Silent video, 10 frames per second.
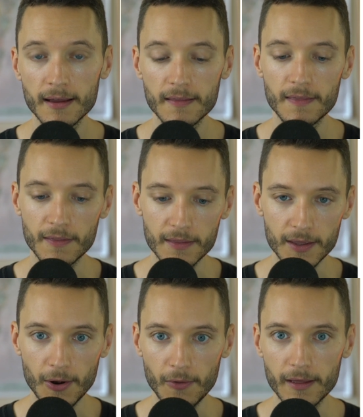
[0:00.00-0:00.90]

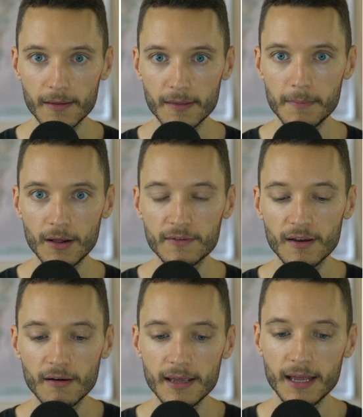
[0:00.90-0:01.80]
The
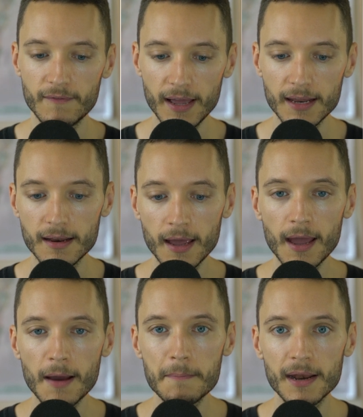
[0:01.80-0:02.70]
military invaded.
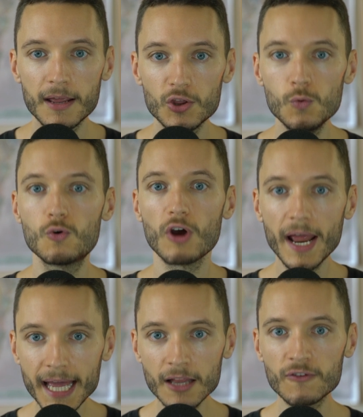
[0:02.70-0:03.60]
But
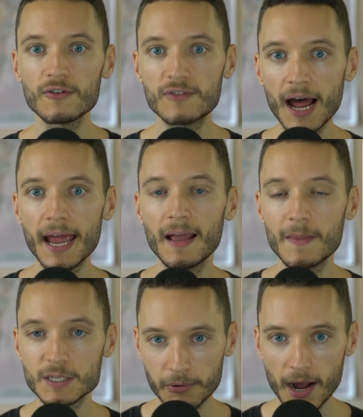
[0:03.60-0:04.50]
Ukrainians are dying in
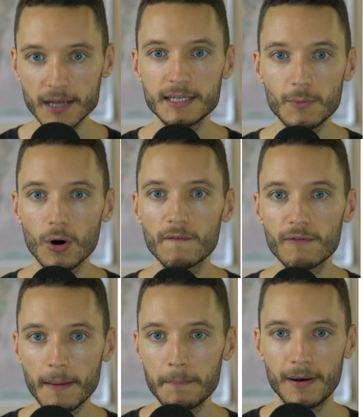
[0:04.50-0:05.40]
this proxy war for
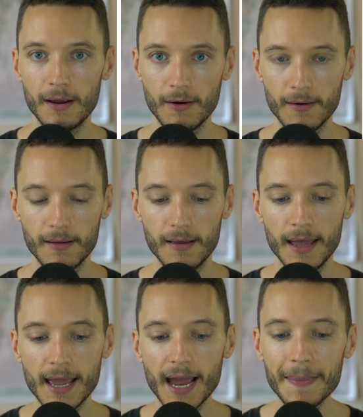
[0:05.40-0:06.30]
empire.
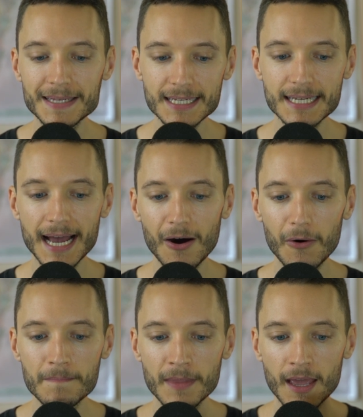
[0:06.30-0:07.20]
And this is
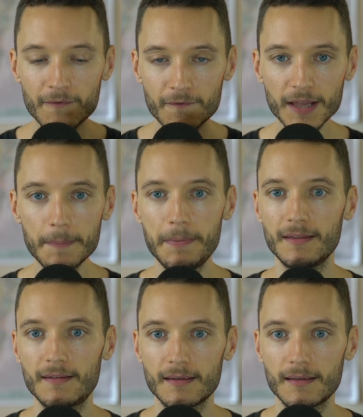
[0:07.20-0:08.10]
how
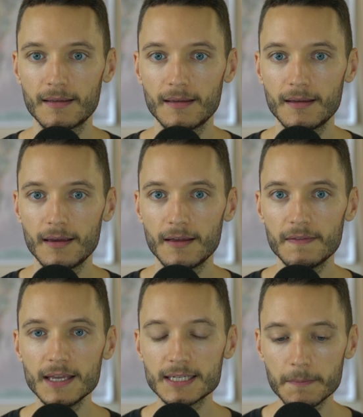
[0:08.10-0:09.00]
flippant
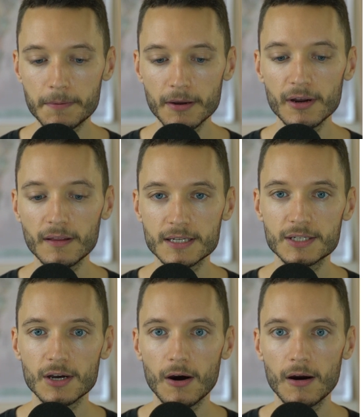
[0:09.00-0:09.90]
these imperialists
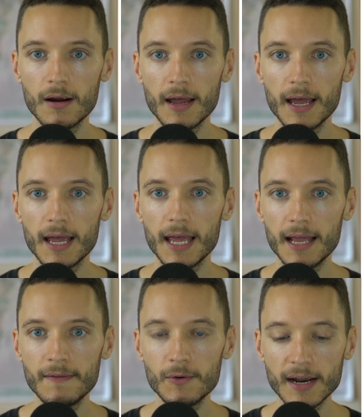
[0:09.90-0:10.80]
are
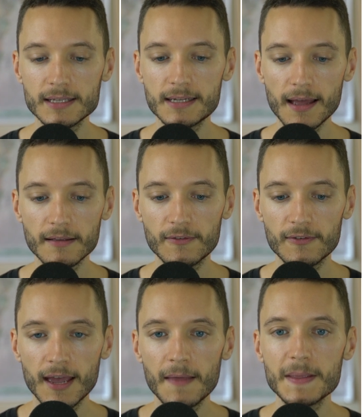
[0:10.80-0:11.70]
in the United States.
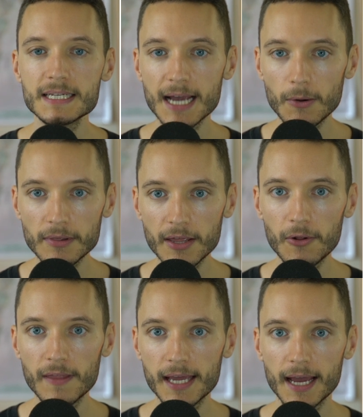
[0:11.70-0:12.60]
This is how little
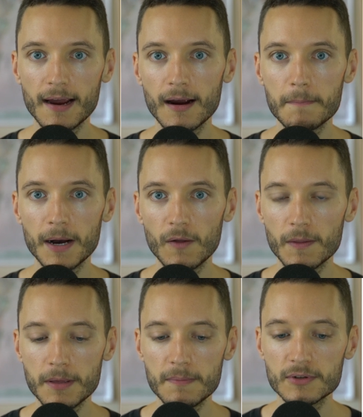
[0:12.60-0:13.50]
they care about the
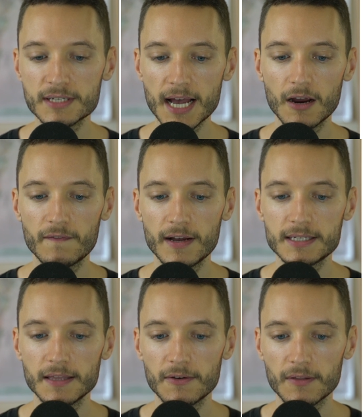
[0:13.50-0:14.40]
people
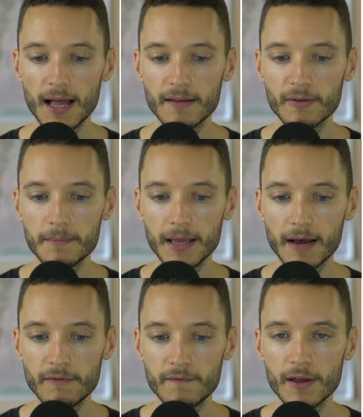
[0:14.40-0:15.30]
sacrificing their lives on
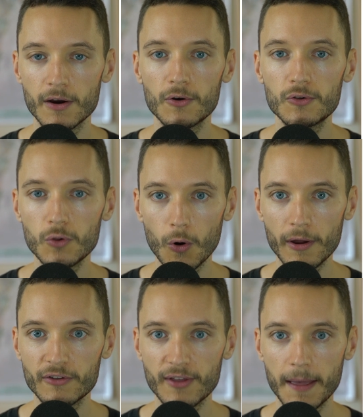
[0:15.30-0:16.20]
behalf of their
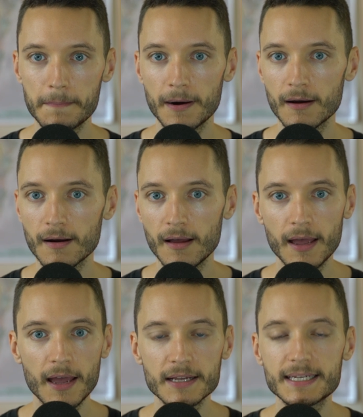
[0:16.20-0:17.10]
glorious empire,
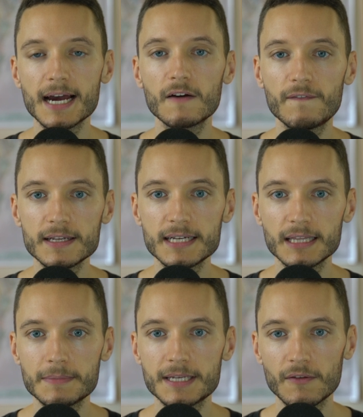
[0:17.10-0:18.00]
sacrificing
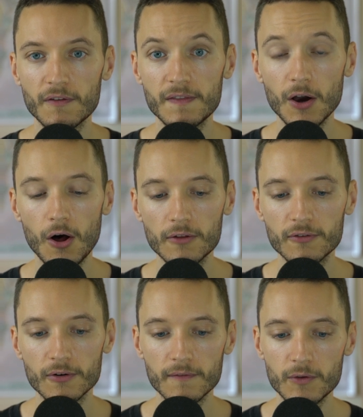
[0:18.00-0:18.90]
themselves at the
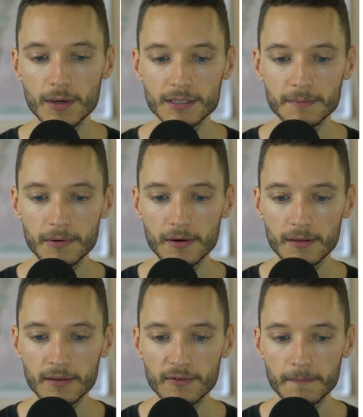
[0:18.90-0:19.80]
altar of U.S.
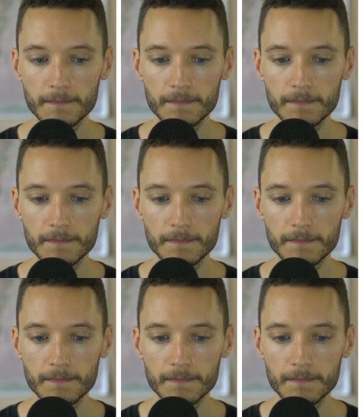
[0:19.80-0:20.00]
imperialism.